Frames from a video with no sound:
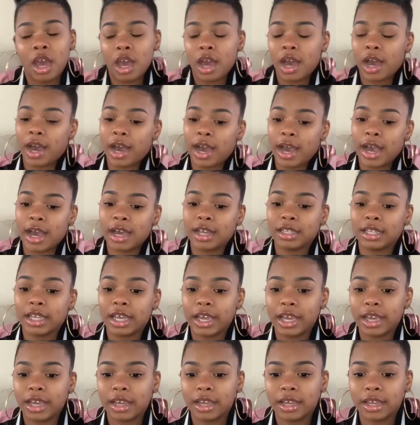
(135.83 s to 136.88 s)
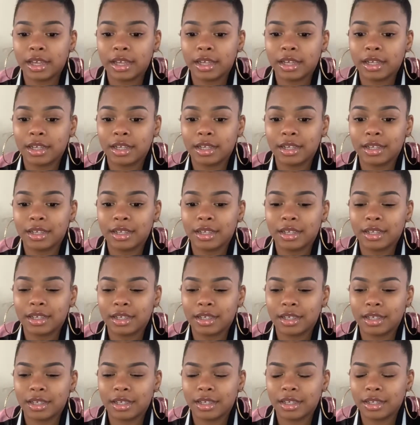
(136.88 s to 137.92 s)
I had like,
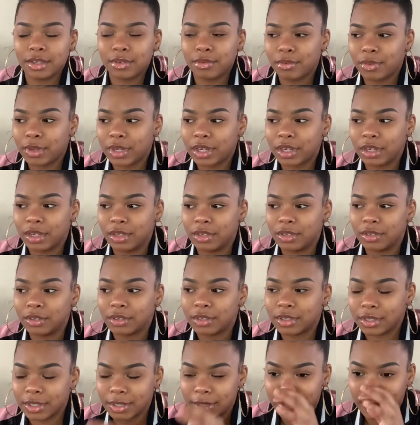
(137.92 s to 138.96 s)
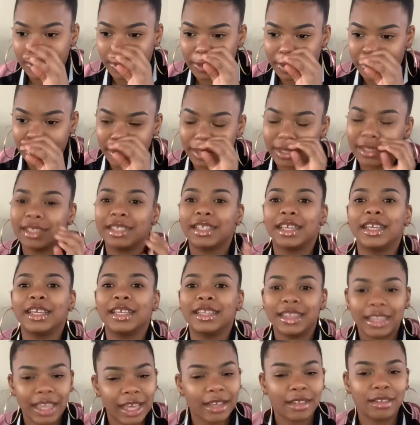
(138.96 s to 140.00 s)
what else? It's
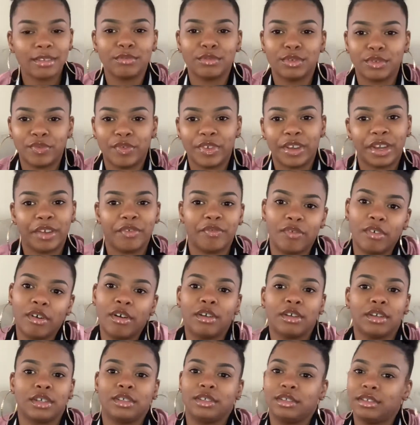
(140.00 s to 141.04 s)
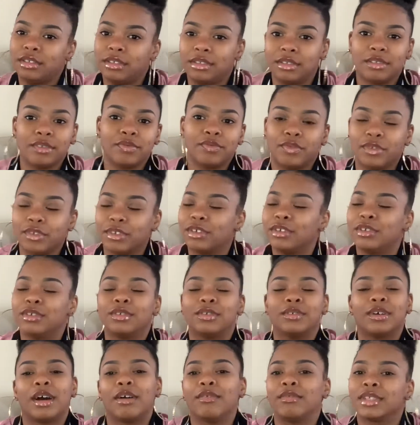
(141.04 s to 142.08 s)
like, that was very foggy for
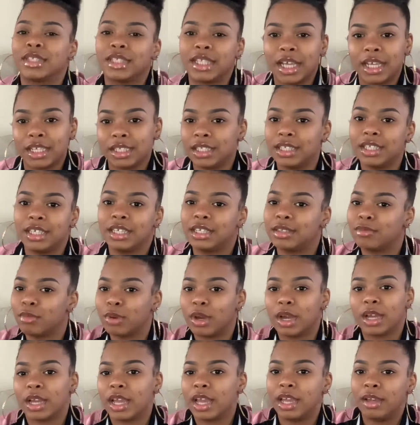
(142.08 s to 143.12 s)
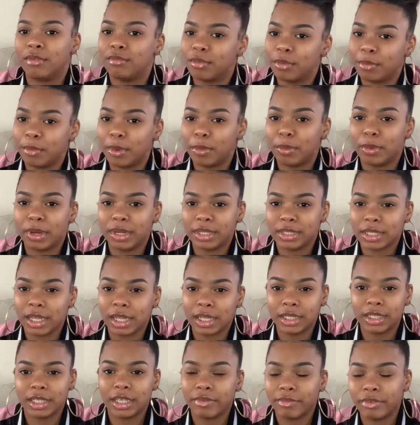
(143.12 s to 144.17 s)
real. I was that sick where I can't remember
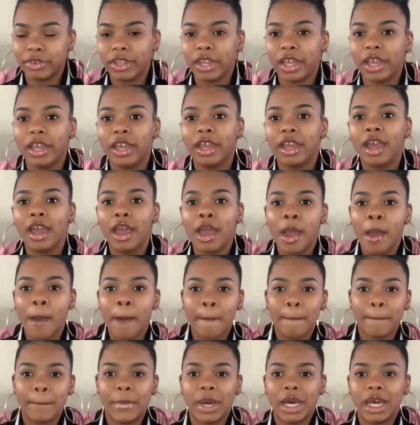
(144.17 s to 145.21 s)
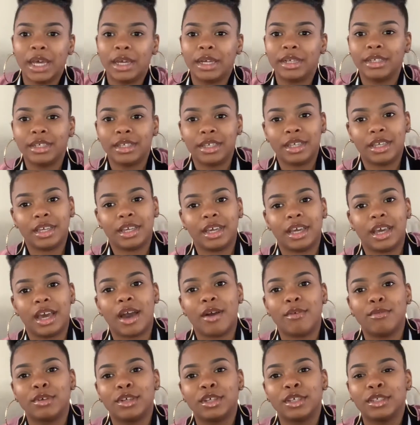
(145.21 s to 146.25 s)
exactly everything. But yeah, I
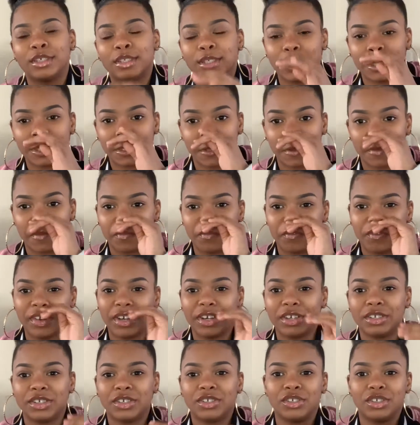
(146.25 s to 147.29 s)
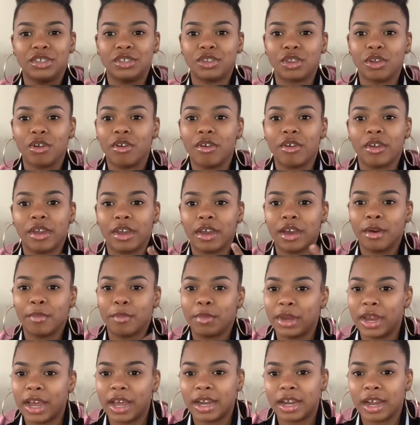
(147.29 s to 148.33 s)
was first just throwing up
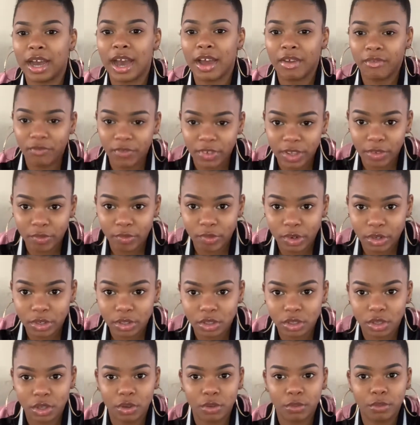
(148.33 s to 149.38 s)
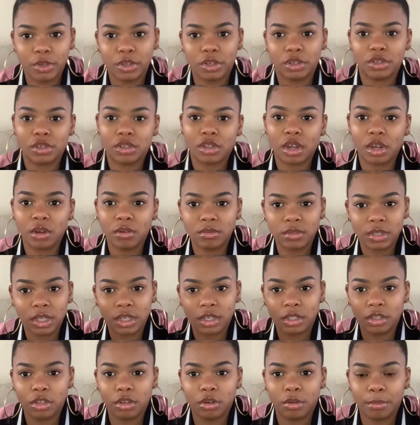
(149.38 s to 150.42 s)
and had a high fever. So we just thought it was like
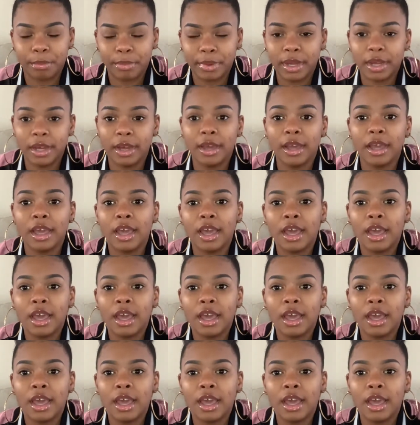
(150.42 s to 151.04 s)
a little bug.